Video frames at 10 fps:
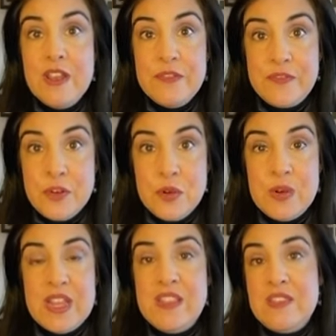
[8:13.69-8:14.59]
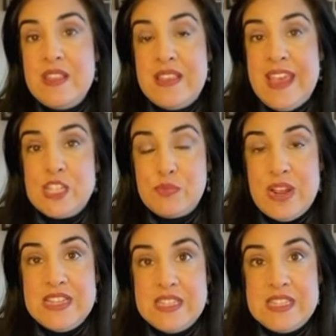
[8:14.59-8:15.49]
food and gas
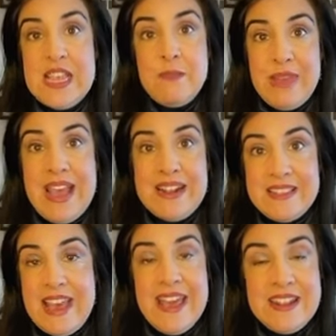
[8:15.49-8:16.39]
prices impact that,